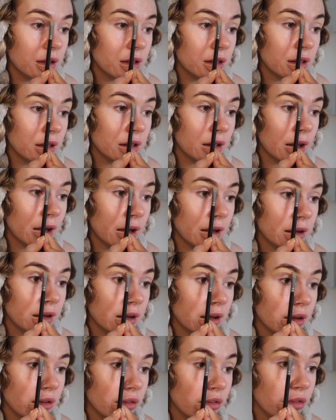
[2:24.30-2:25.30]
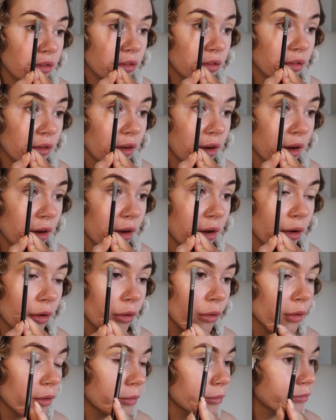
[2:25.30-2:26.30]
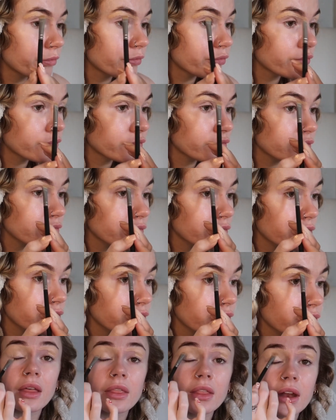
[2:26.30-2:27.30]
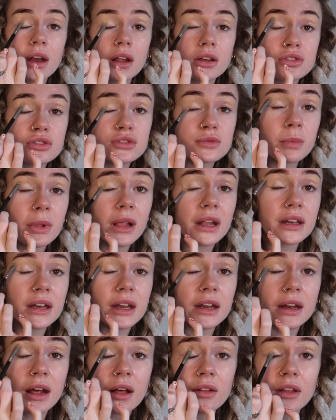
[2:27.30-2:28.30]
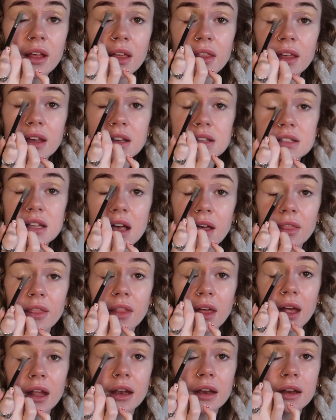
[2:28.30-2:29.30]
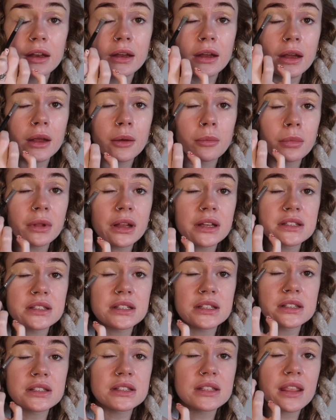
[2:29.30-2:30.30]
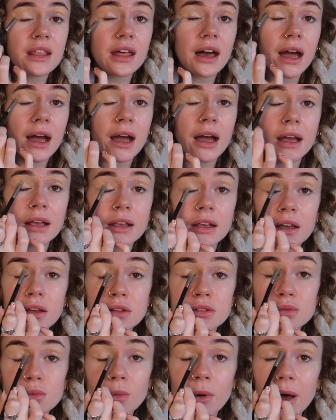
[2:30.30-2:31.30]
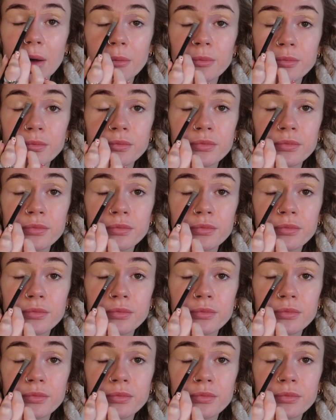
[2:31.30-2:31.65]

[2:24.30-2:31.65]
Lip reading: like so, and then I just blend it down like this, and then it blends into the eye as well.